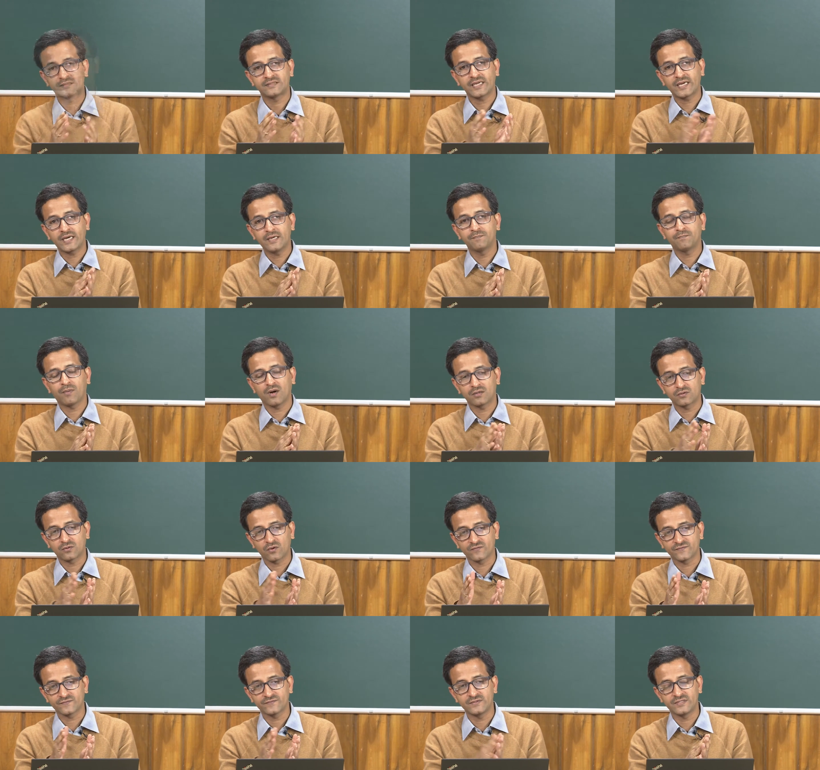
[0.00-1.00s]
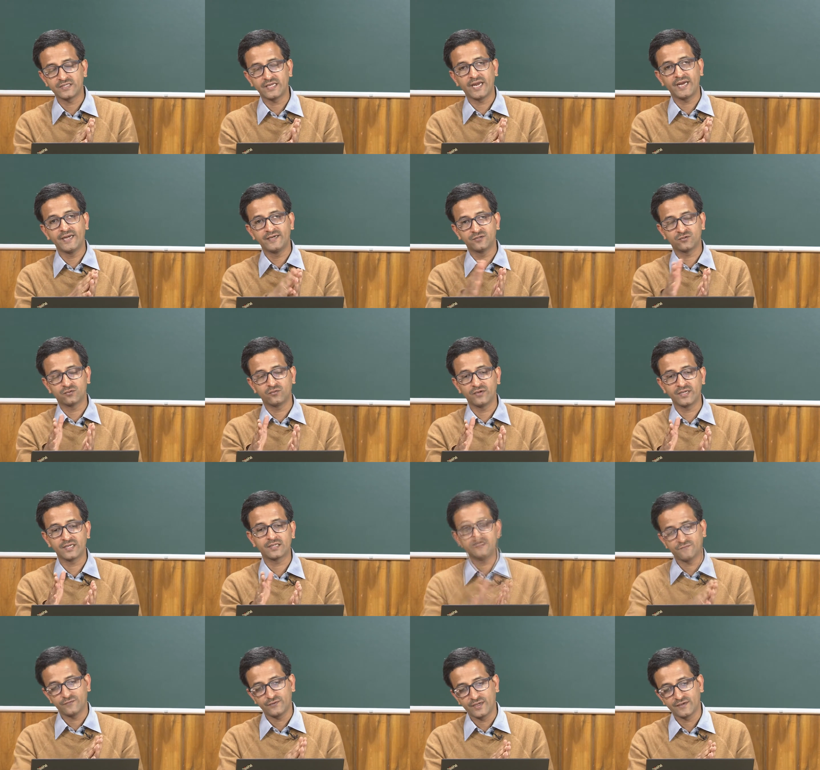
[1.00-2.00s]
second part of the 8th
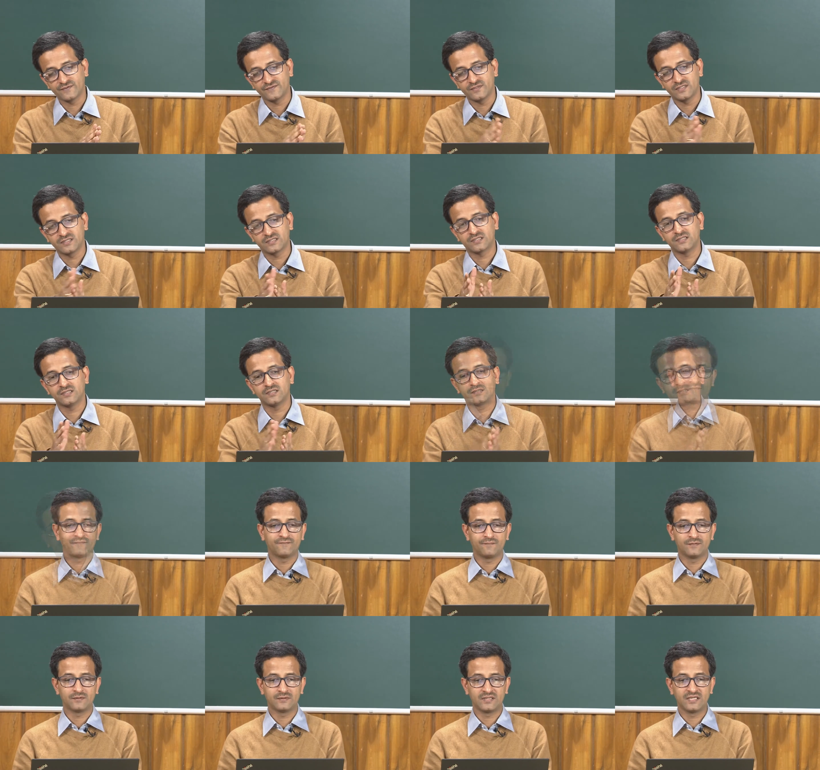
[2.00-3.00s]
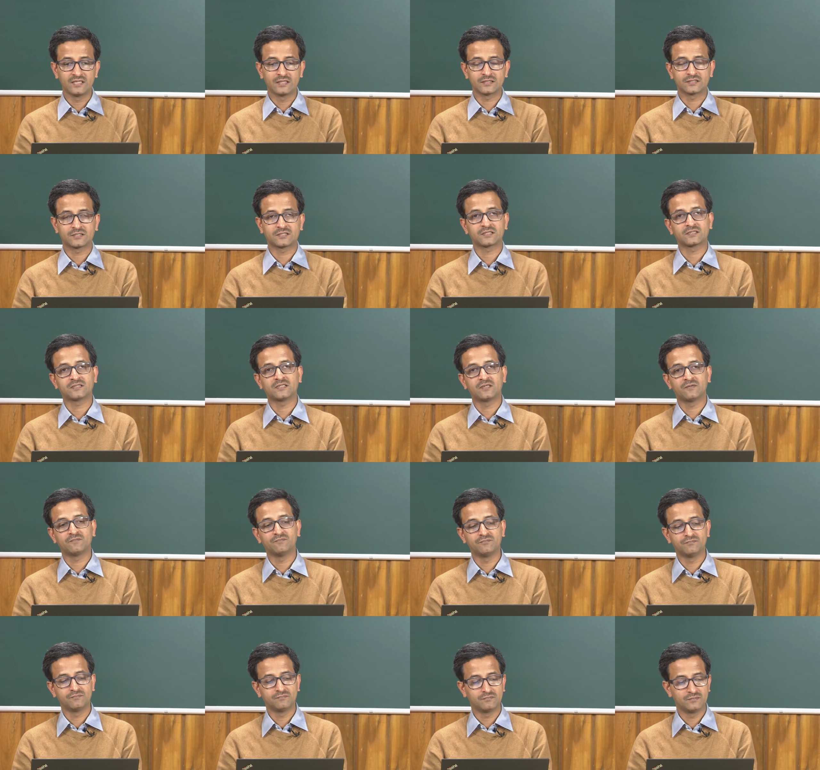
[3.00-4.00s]
week, we have discussed deconstruction of
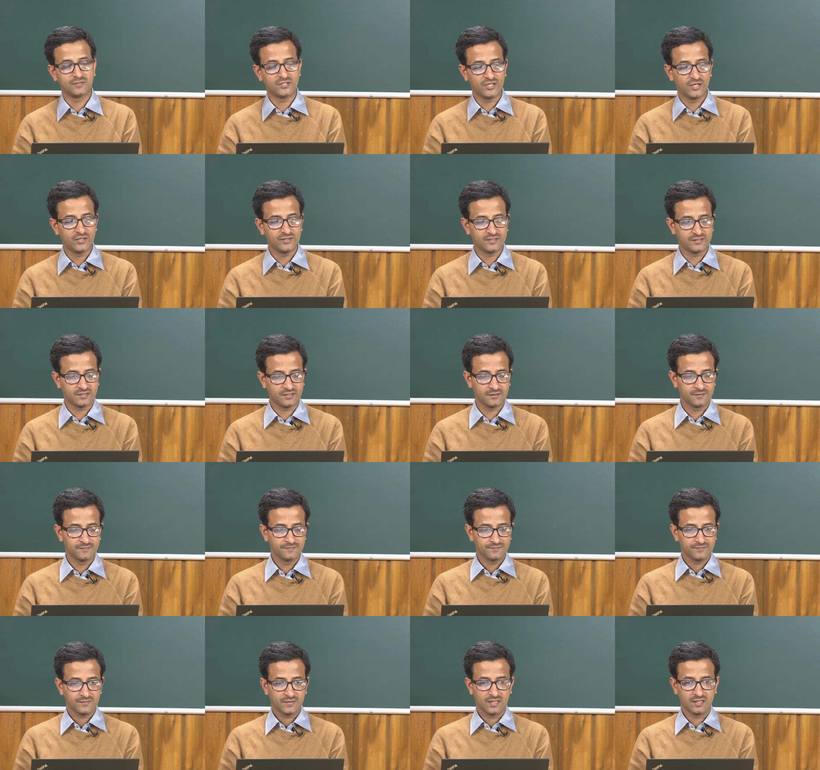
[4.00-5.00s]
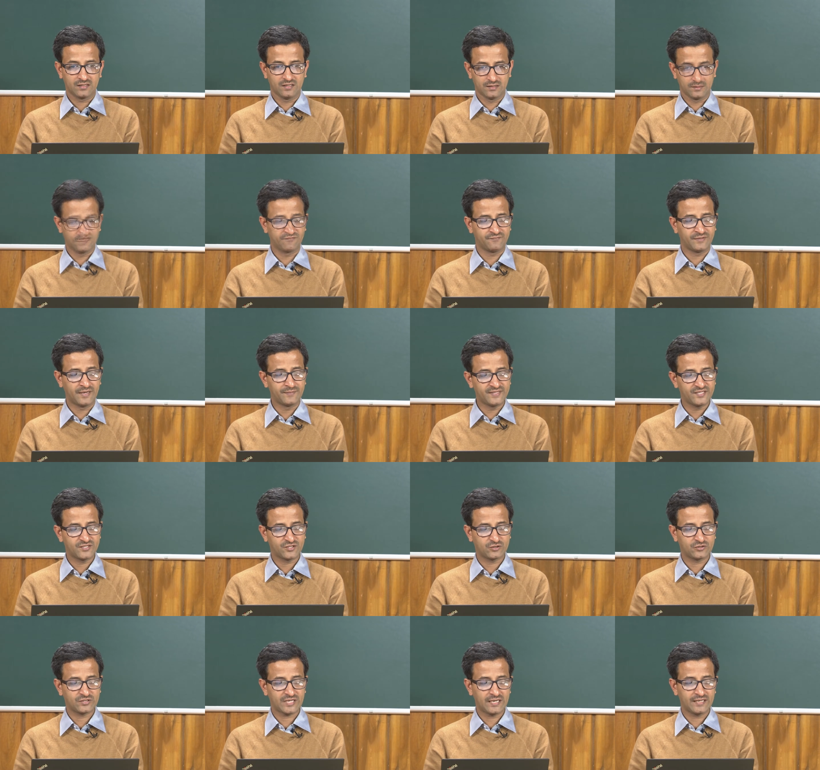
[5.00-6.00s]
modernity and the
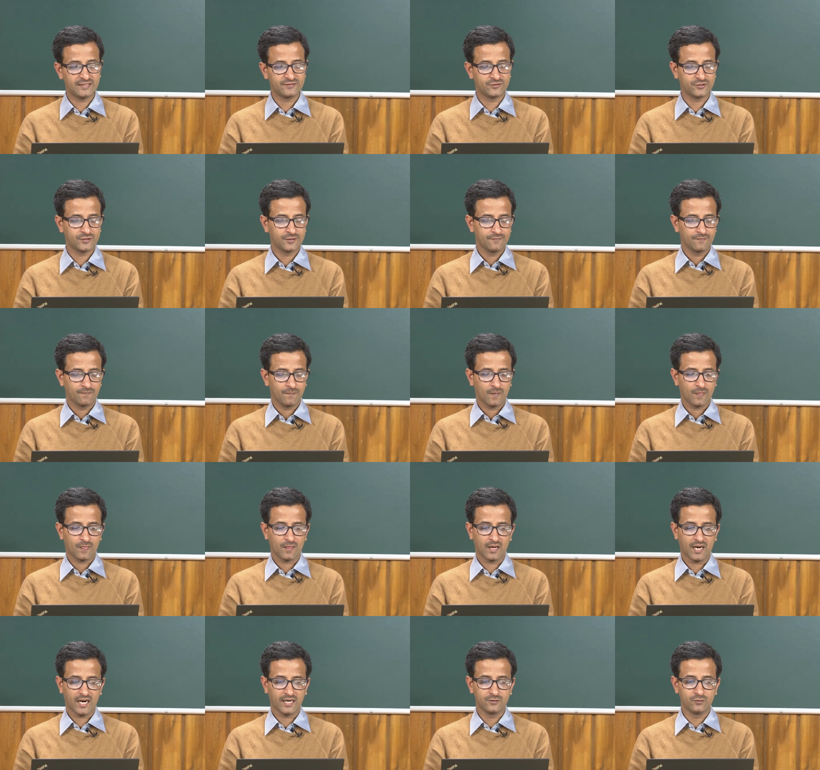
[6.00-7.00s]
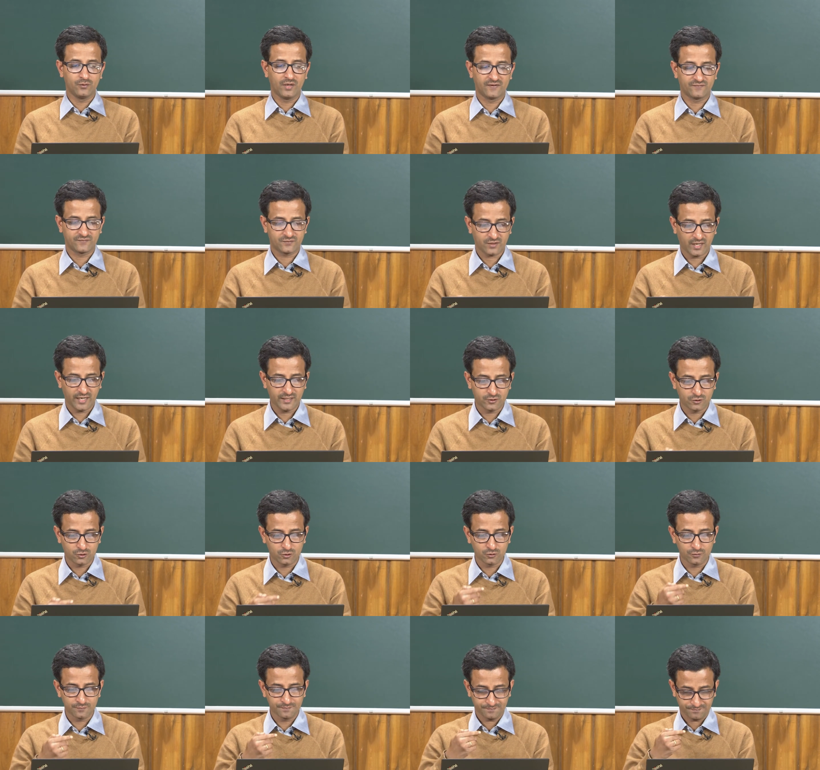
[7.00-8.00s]
feminist challenge, and we have tried
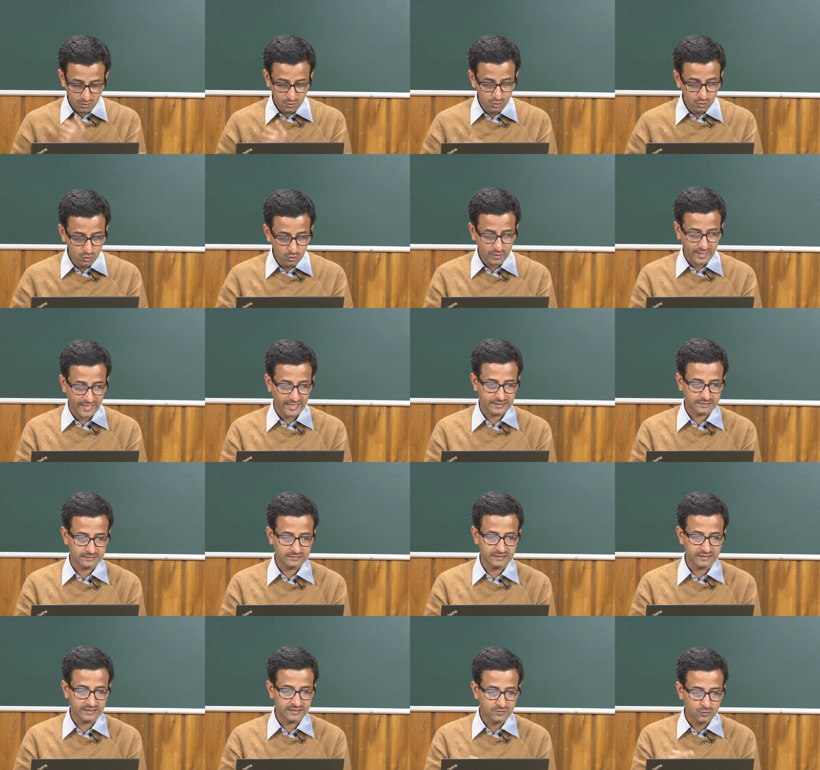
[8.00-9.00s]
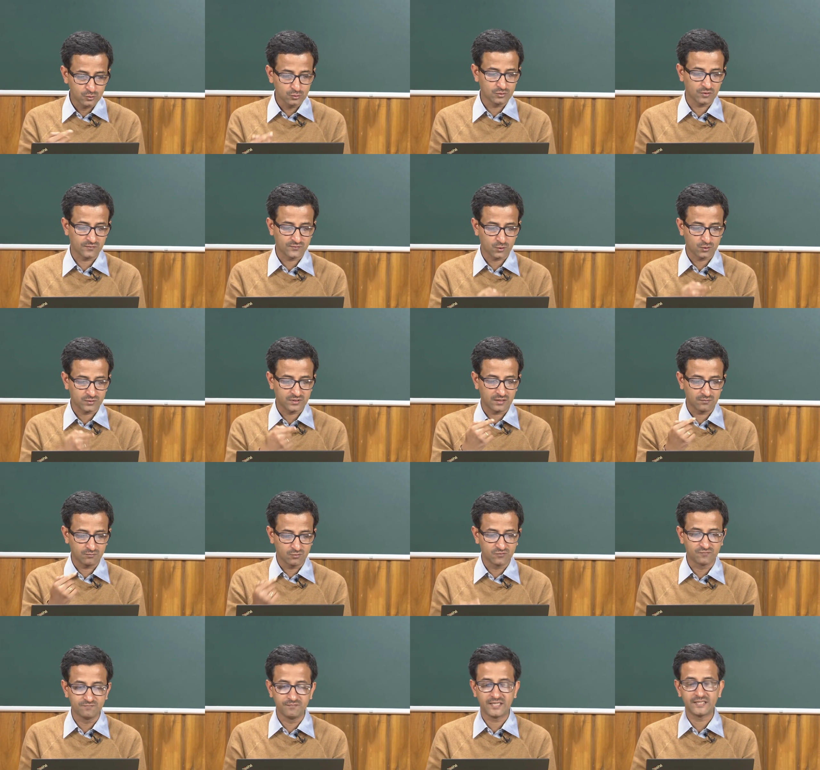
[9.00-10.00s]
to look at the issues of social
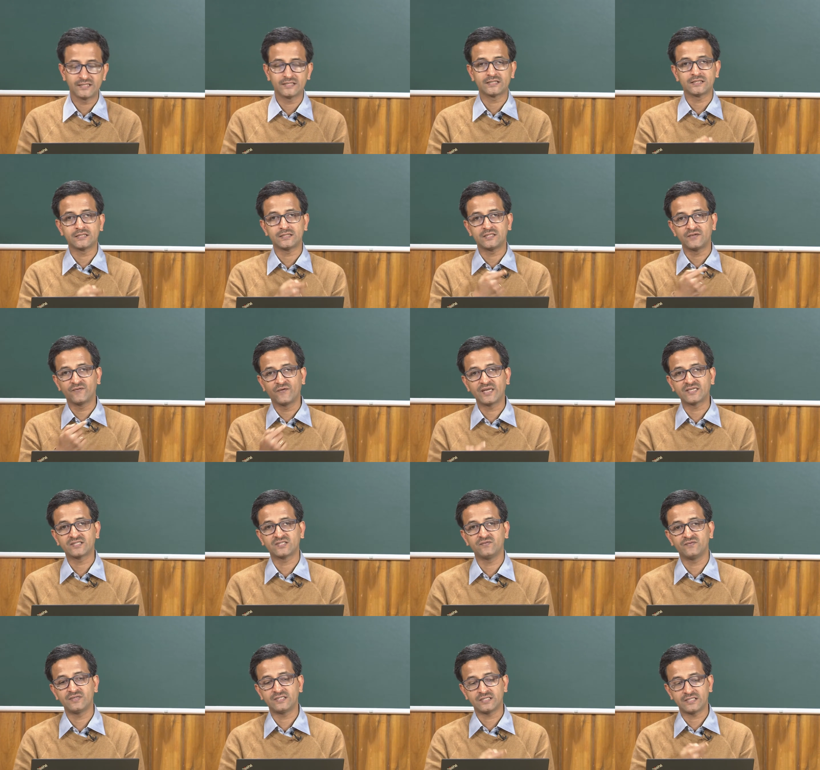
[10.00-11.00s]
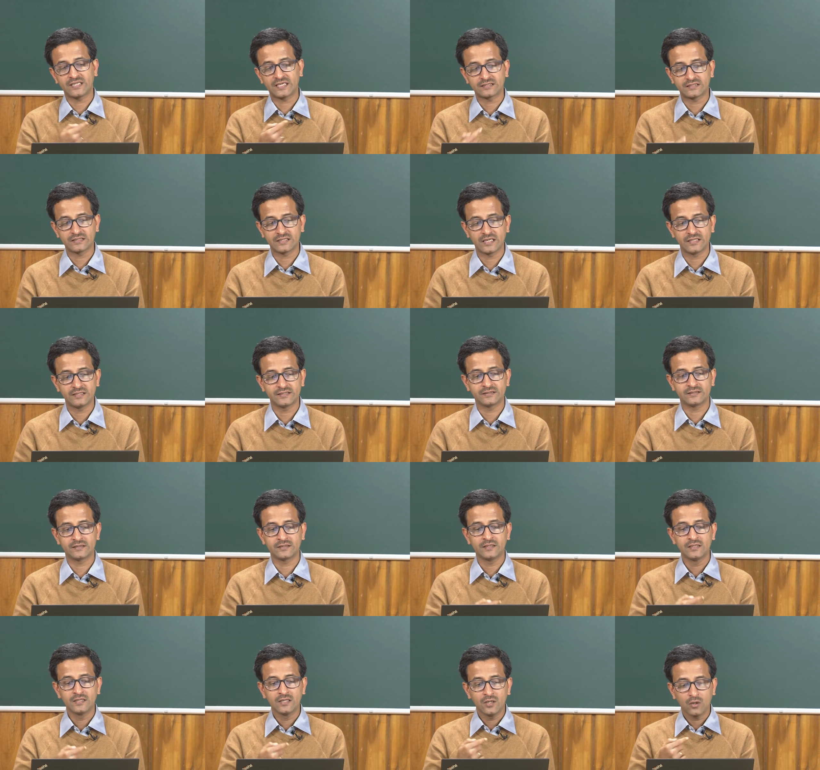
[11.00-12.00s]
movements, reflexivity,
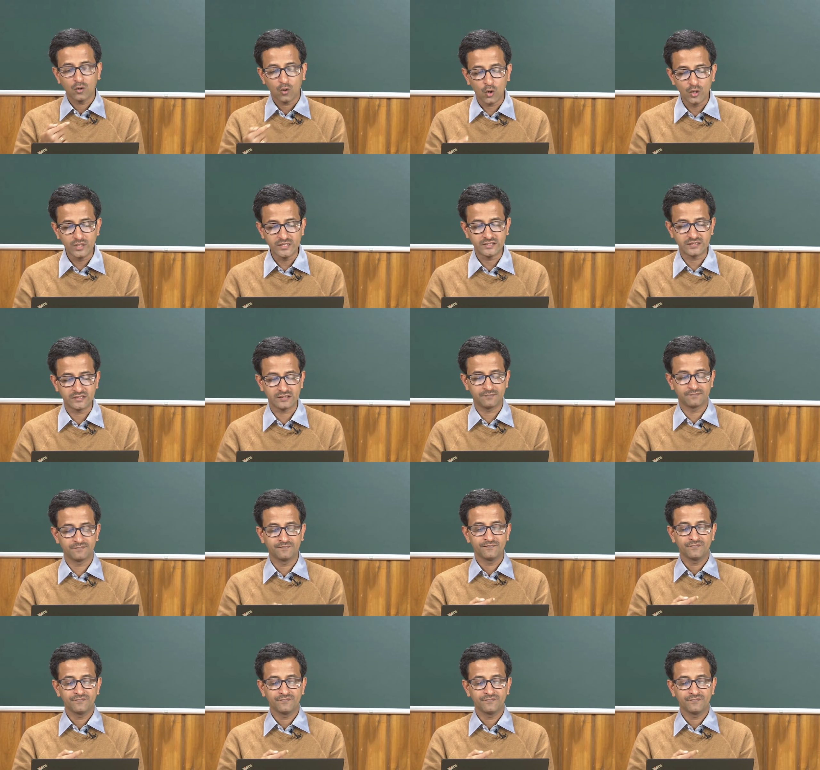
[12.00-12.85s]
rationality, holism,